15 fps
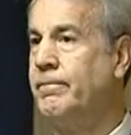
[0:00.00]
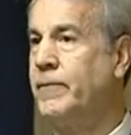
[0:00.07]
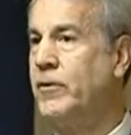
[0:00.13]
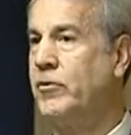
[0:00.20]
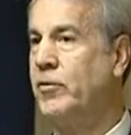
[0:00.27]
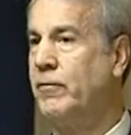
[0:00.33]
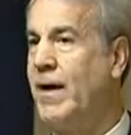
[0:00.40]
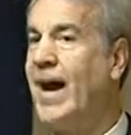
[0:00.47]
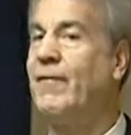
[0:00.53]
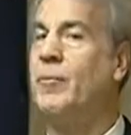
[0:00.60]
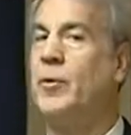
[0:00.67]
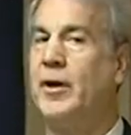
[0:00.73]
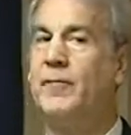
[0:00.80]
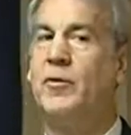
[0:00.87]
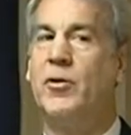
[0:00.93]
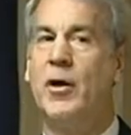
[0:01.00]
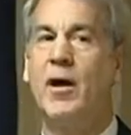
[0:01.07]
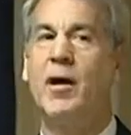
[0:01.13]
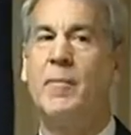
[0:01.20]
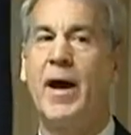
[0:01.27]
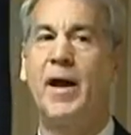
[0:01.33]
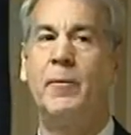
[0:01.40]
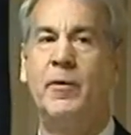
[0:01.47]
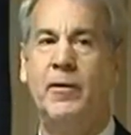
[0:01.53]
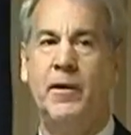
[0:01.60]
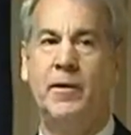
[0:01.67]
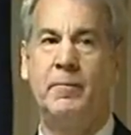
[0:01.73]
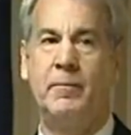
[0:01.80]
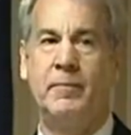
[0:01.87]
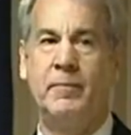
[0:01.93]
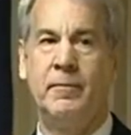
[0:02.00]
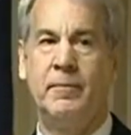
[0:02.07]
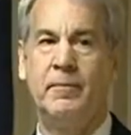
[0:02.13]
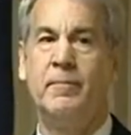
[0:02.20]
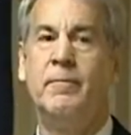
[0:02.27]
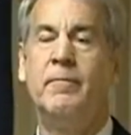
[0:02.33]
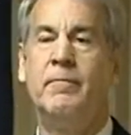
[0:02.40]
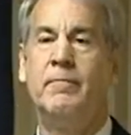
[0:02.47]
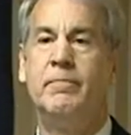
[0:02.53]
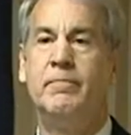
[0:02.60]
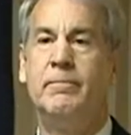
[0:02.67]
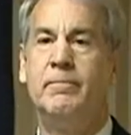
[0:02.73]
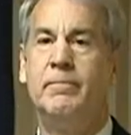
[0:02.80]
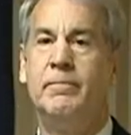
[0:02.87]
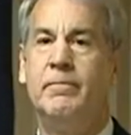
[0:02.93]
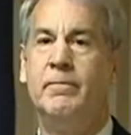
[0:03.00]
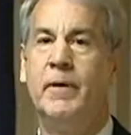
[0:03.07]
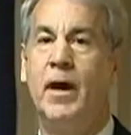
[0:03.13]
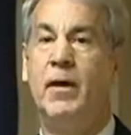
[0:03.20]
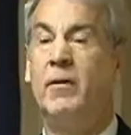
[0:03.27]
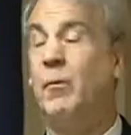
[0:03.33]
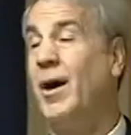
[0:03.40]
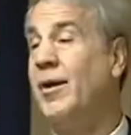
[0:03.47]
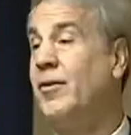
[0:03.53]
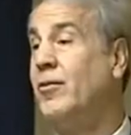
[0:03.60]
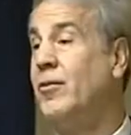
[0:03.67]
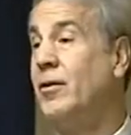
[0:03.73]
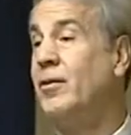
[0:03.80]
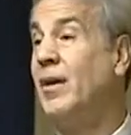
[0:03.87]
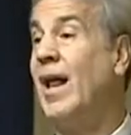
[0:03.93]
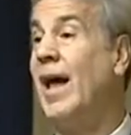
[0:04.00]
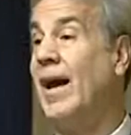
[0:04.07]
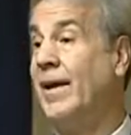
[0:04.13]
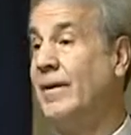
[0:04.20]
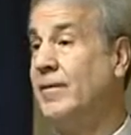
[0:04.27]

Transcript: Survivable if you talk about it with them. Otherwise, it's just lying.